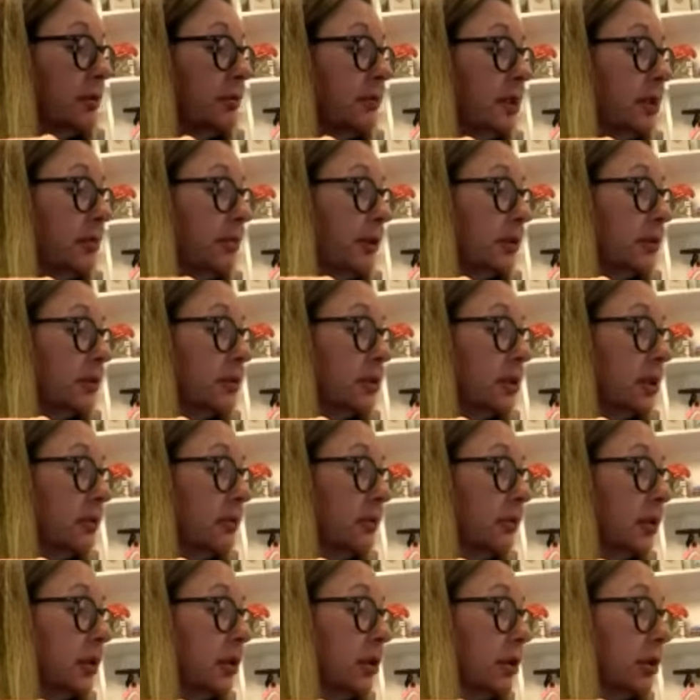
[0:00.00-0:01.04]
the bottom
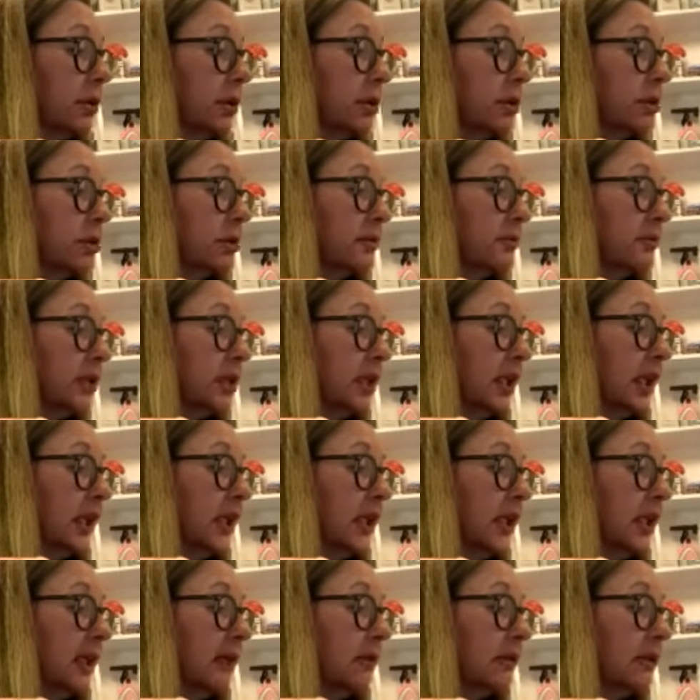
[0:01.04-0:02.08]
corners of the
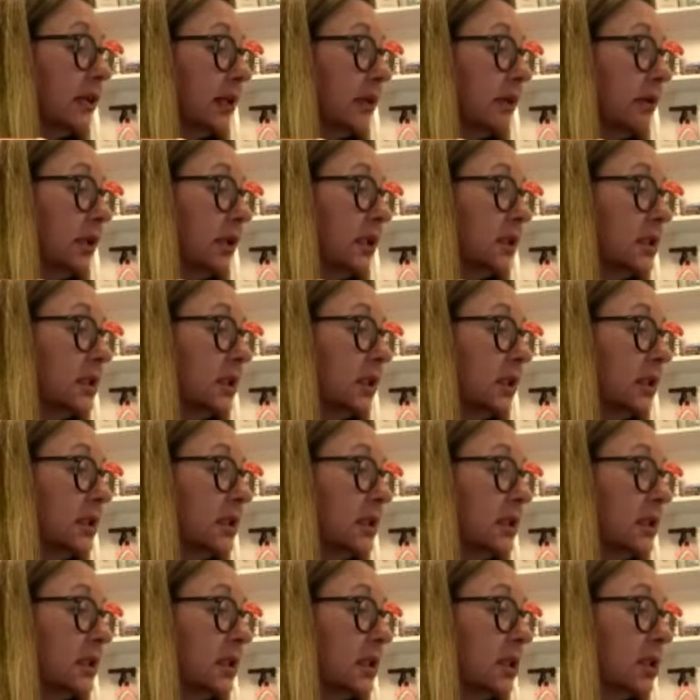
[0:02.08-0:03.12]
lining without cutting the
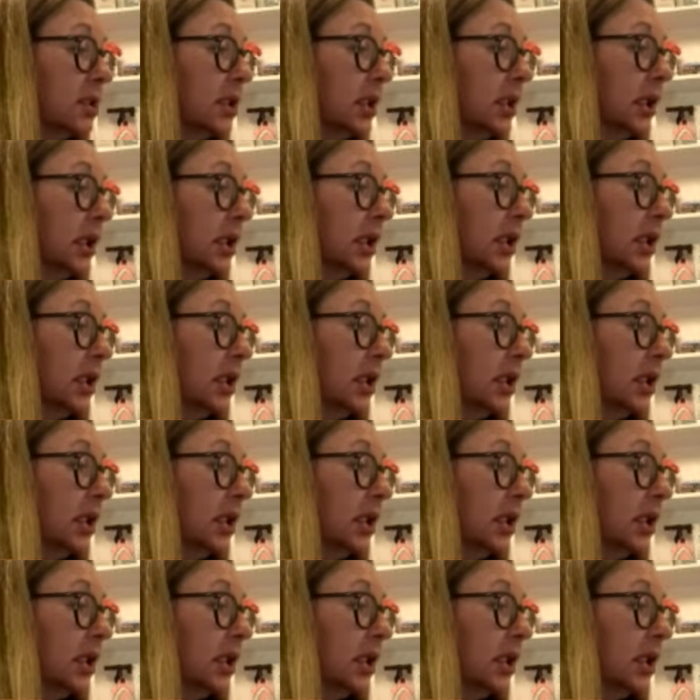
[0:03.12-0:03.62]
stitching.